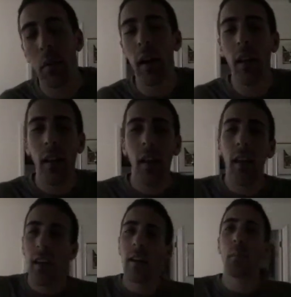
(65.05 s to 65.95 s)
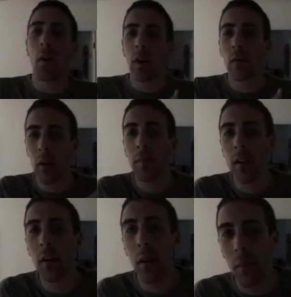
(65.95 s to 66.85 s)
But bowling, we're
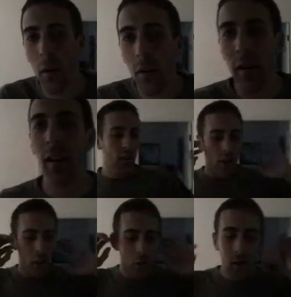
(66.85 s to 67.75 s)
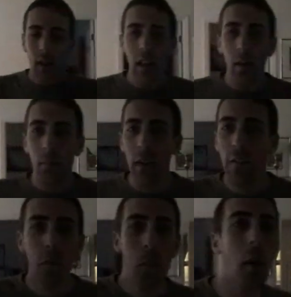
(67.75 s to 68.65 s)
not talking about bowling.
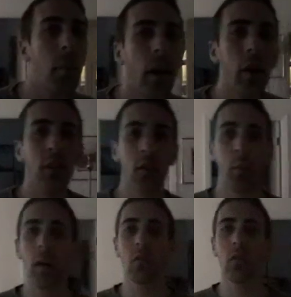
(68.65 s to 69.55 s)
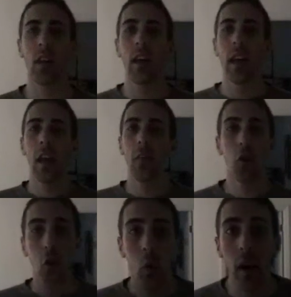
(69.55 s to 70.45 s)
And football players especially,
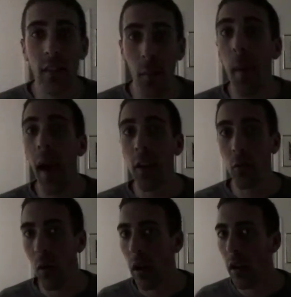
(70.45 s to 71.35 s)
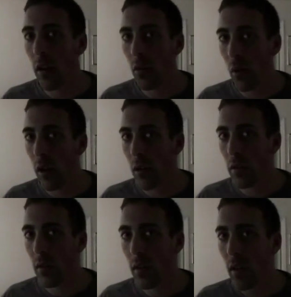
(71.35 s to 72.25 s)
they're quick to bash
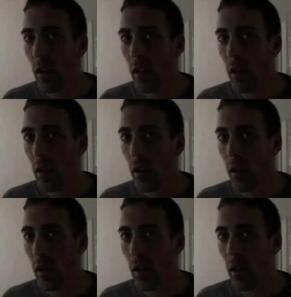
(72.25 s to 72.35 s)
runners.